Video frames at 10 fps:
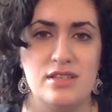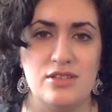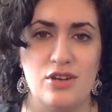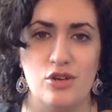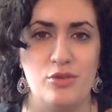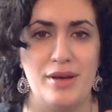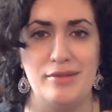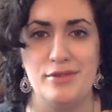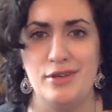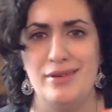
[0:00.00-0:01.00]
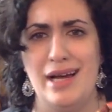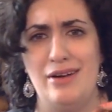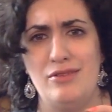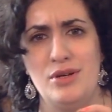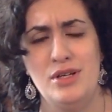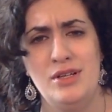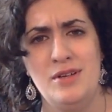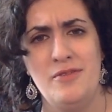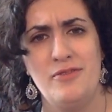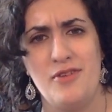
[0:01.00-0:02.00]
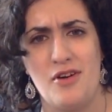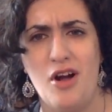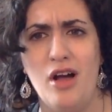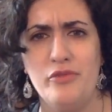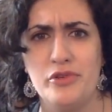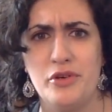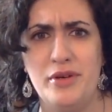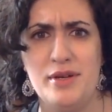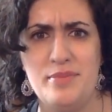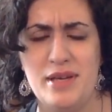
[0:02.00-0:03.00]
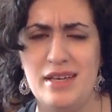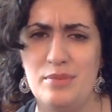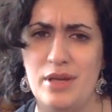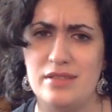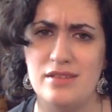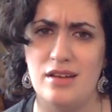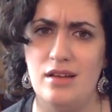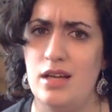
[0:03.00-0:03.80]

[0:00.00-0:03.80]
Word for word: He talked about, you know, how far off you're going to be based on,